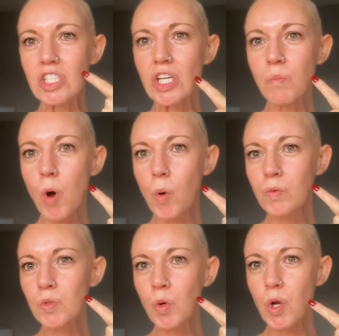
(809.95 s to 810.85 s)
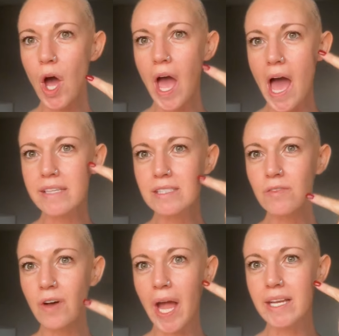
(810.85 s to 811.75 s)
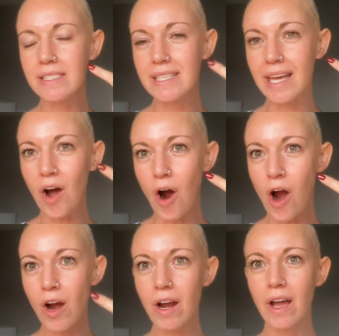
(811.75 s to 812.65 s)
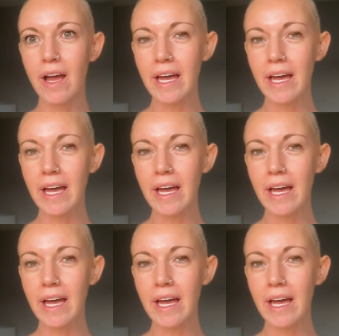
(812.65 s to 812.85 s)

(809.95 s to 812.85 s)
cheekbones were not as defined as they are